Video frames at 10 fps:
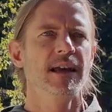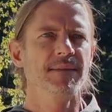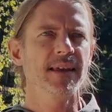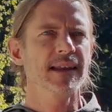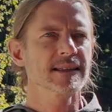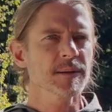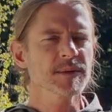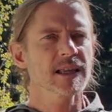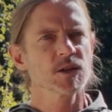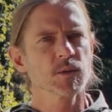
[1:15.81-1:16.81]
And then at some
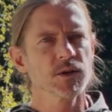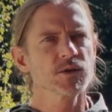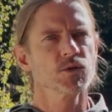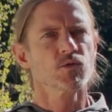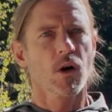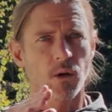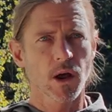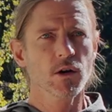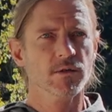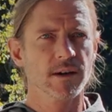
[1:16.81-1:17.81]
stage, we learn to roll
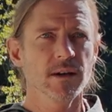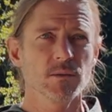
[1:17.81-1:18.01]
over,